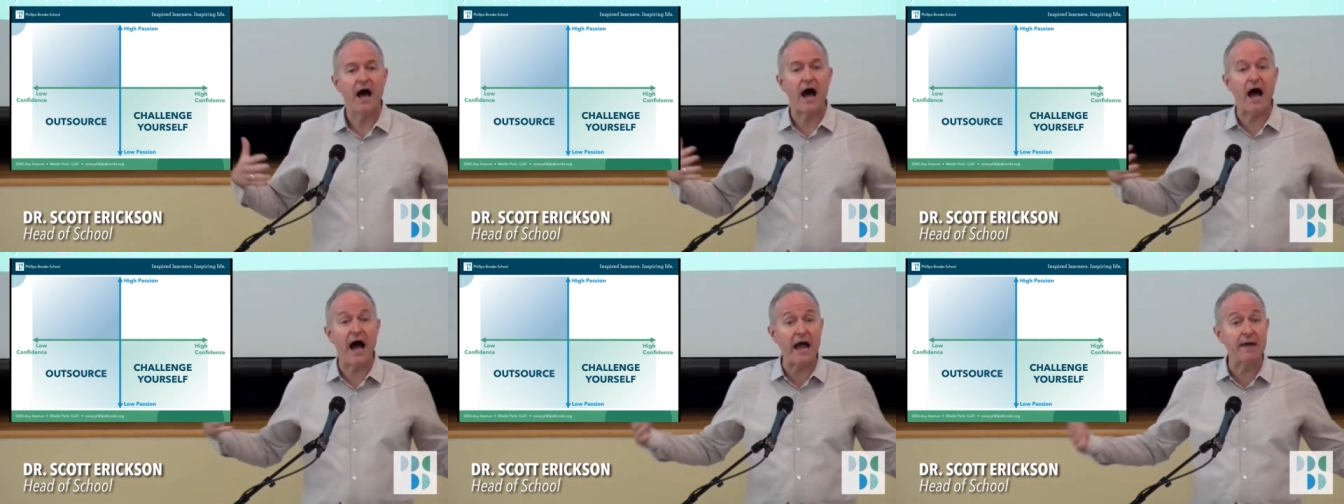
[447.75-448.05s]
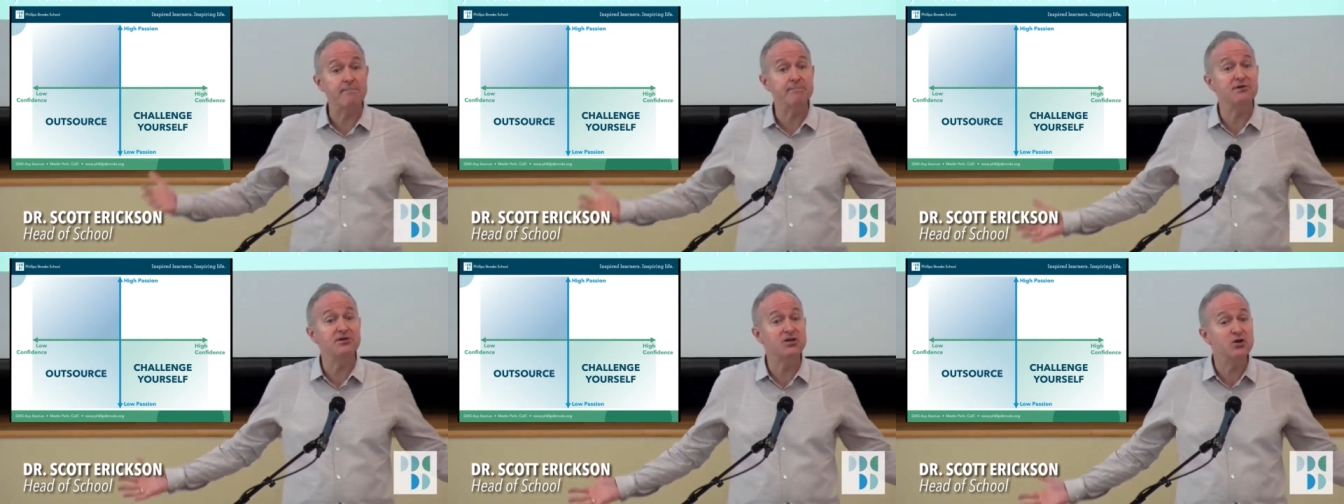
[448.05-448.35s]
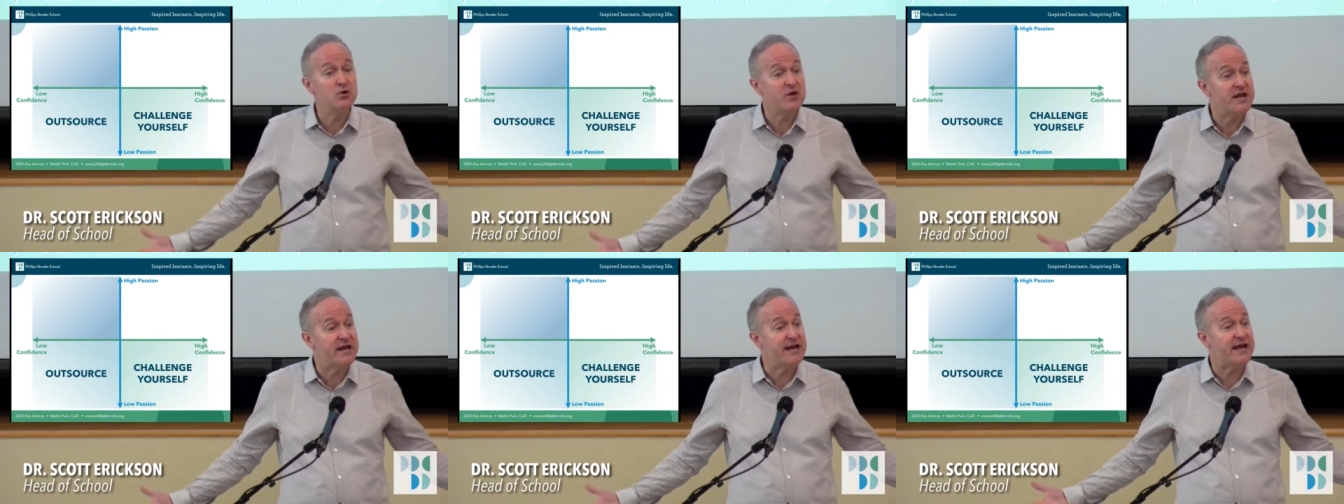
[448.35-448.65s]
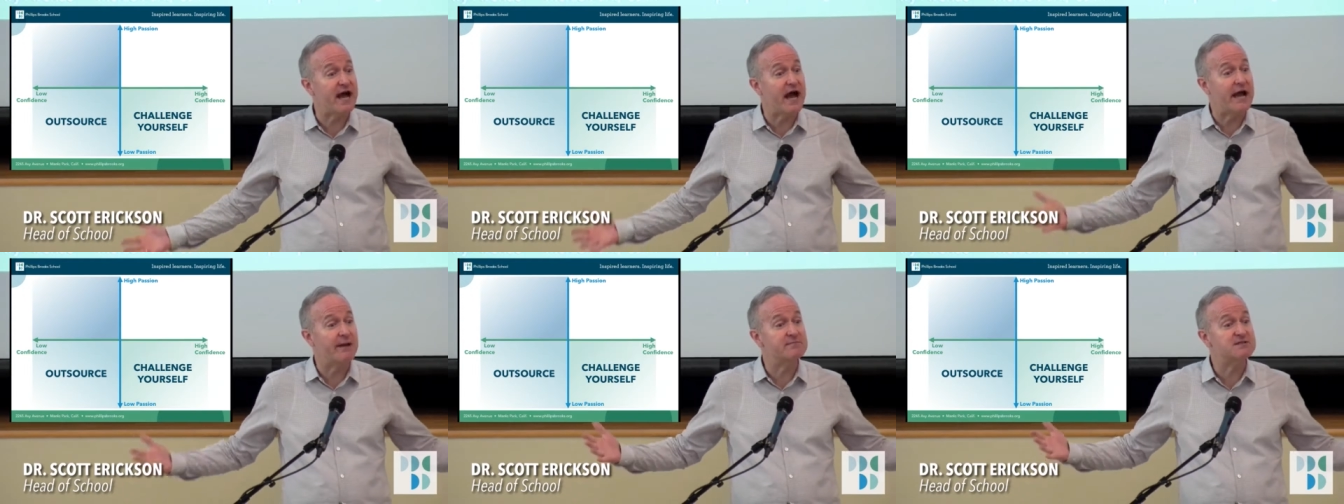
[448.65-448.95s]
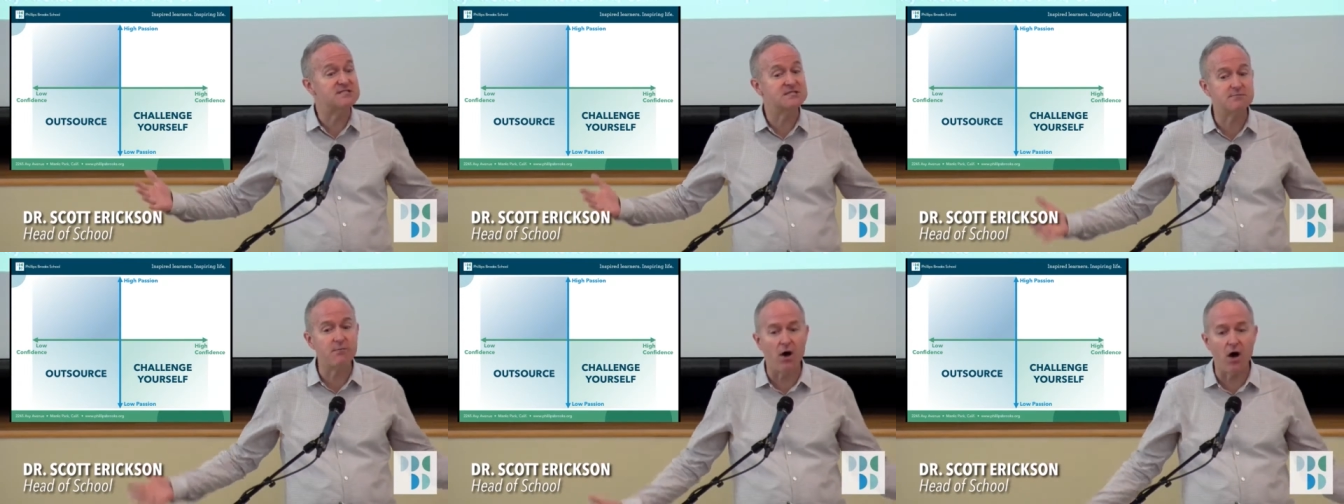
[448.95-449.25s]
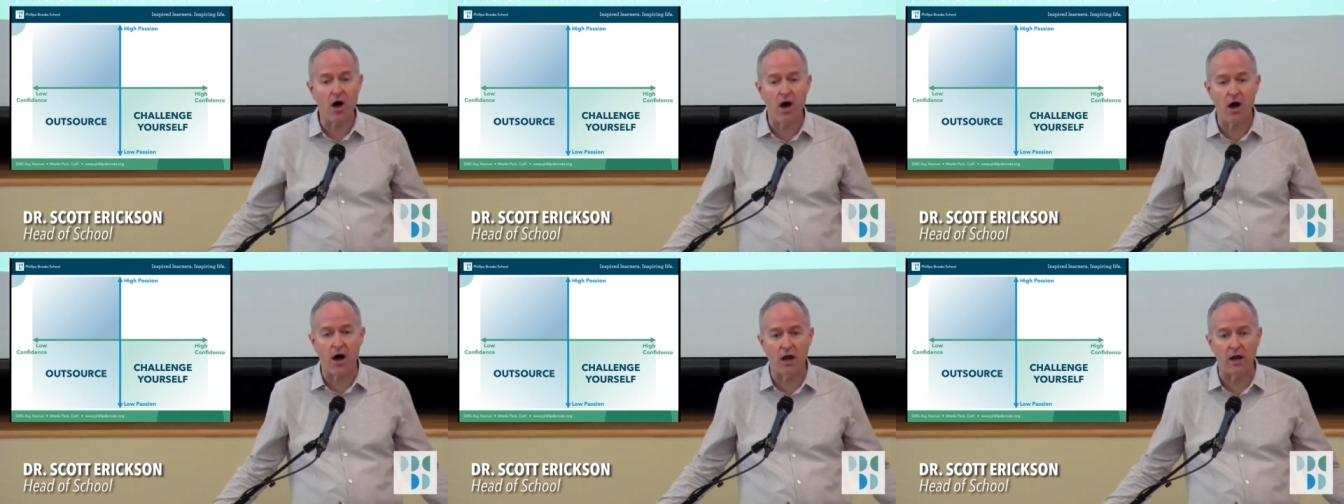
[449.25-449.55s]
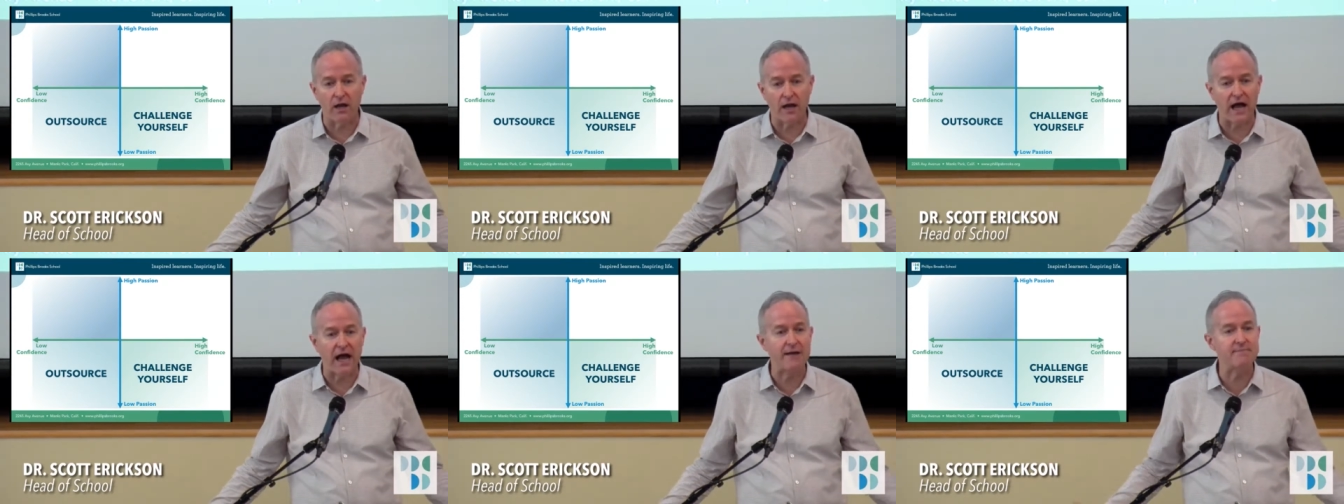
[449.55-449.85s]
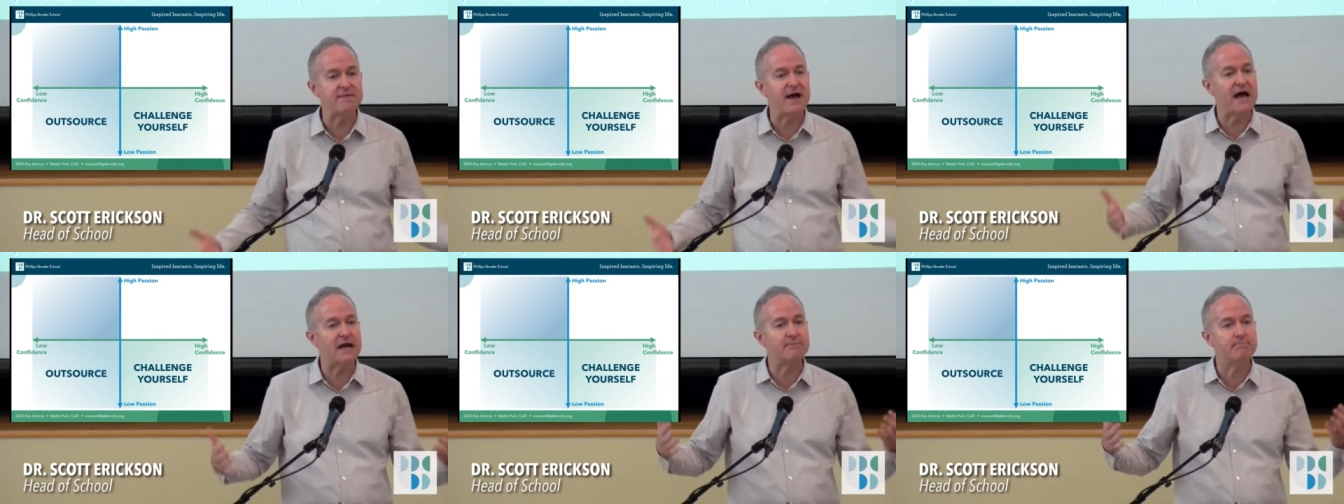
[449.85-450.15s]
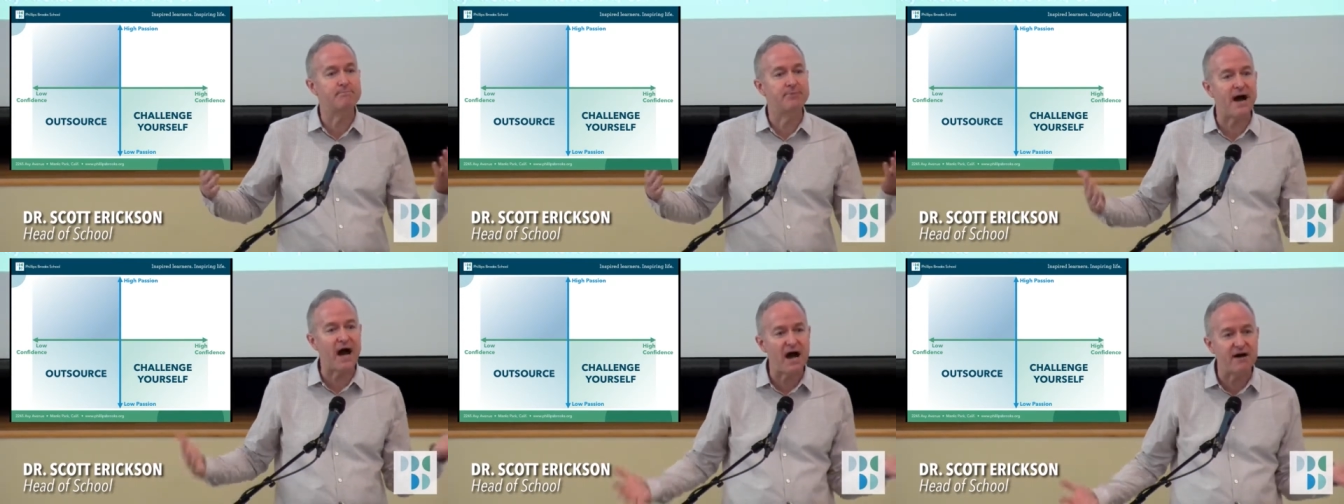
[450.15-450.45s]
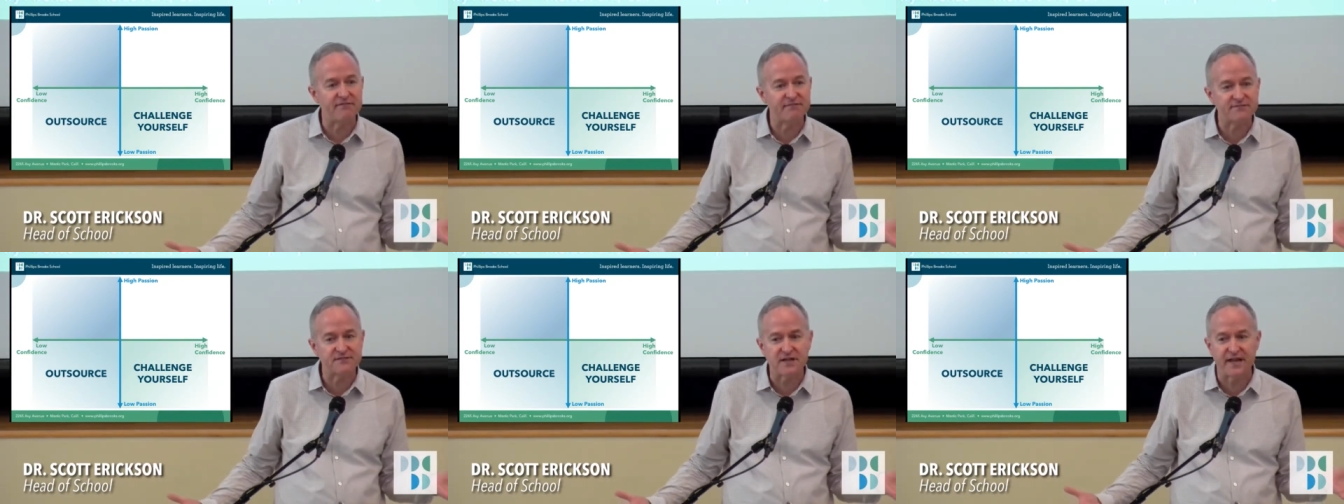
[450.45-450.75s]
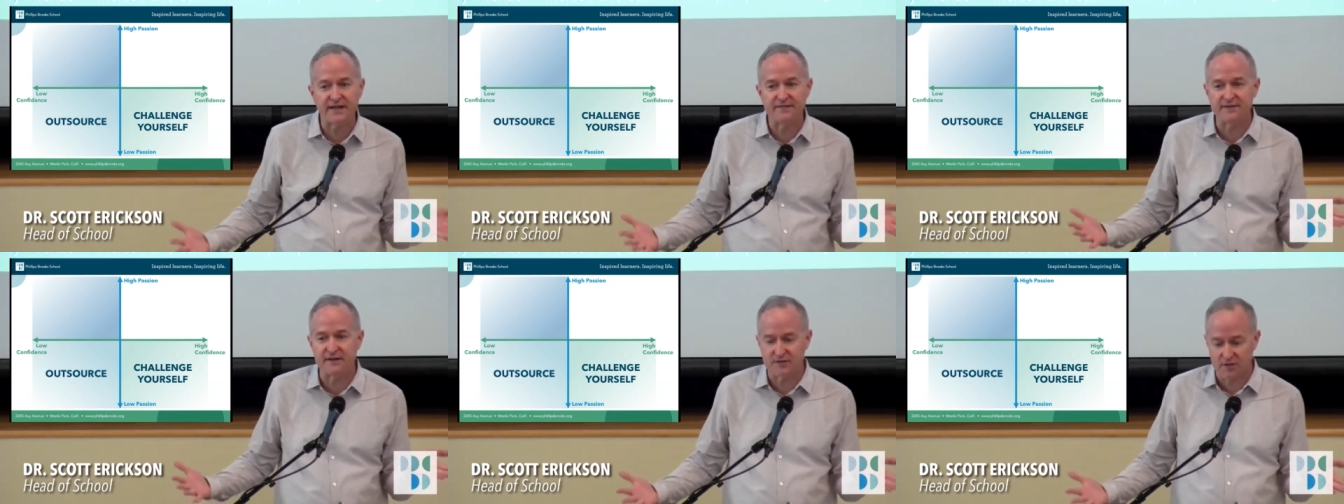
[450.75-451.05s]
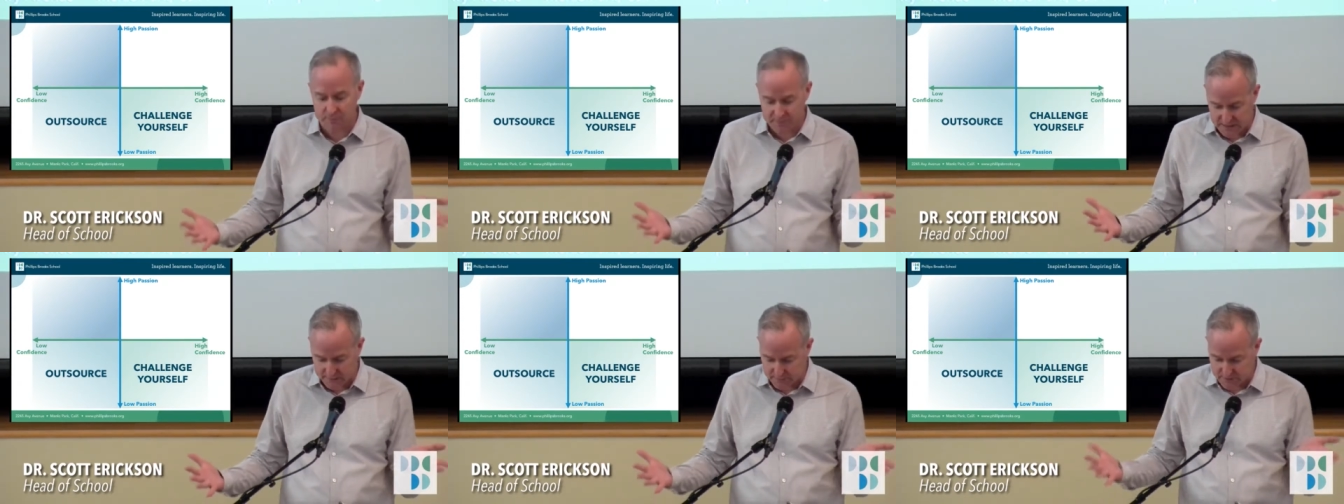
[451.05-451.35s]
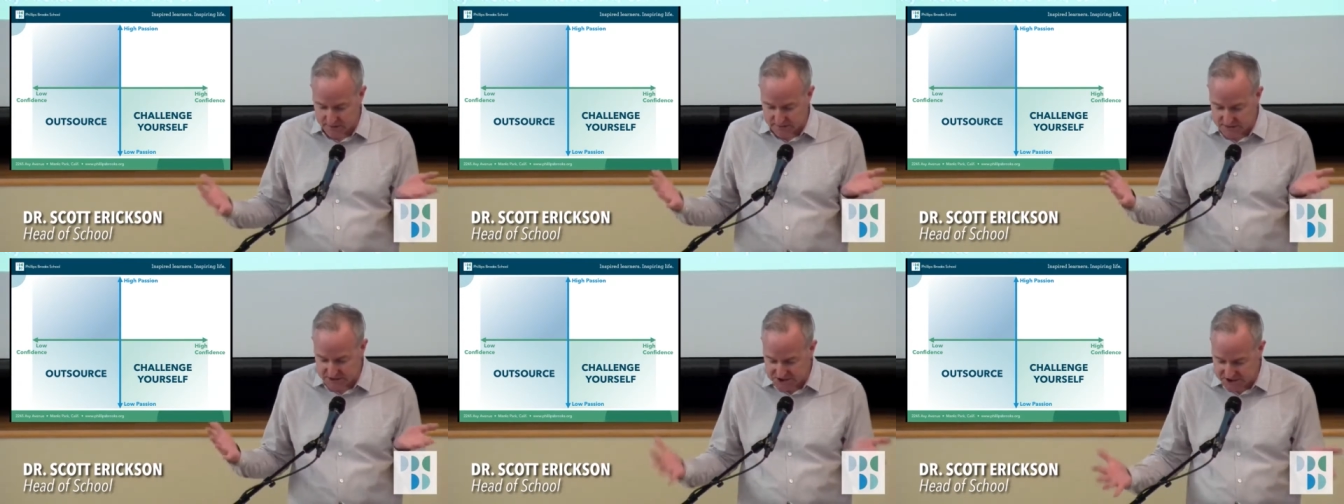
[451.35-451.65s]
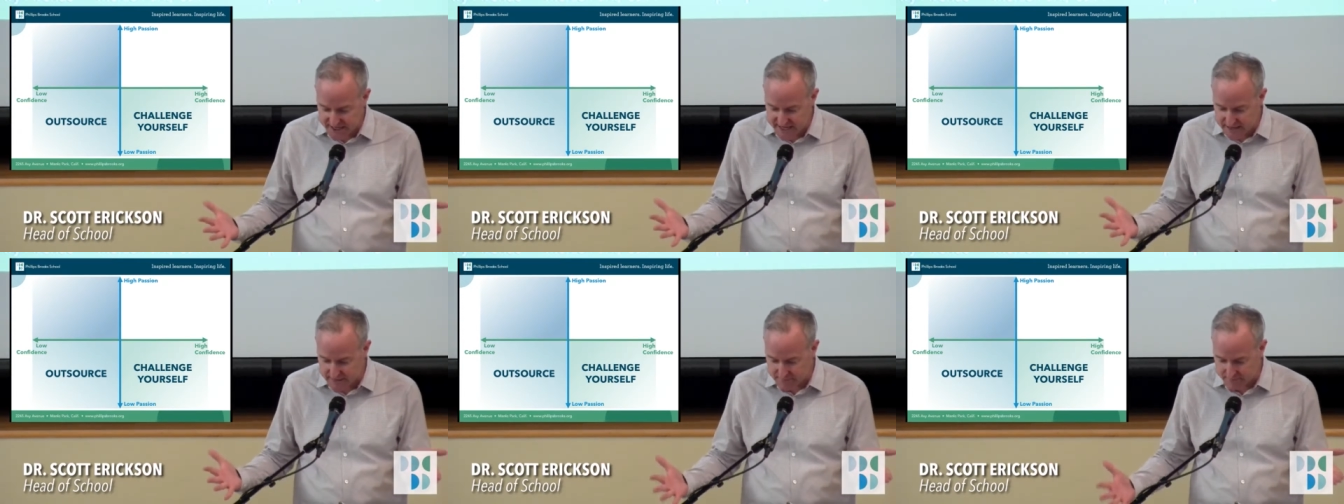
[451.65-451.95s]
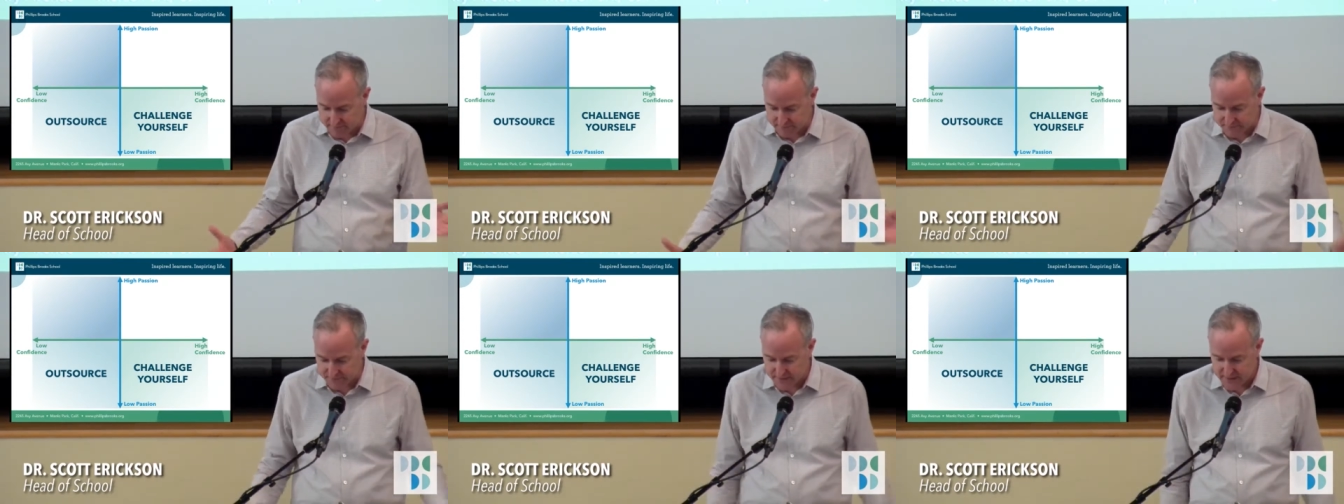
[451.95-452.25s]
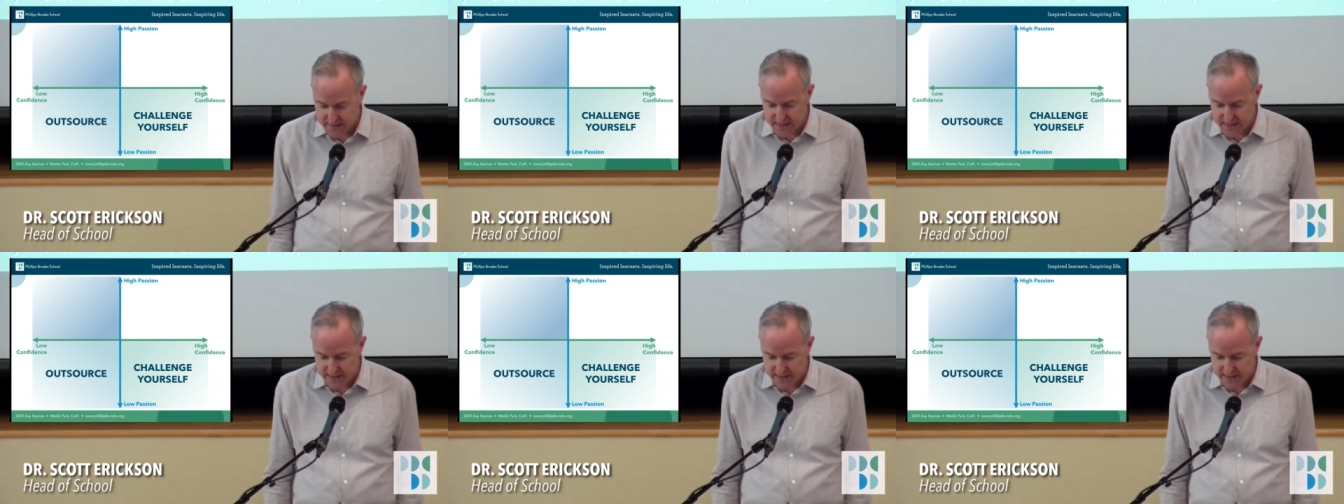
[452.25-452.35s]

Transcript: I'm puny, I'm small, I'm not buffed like the other people in the gym.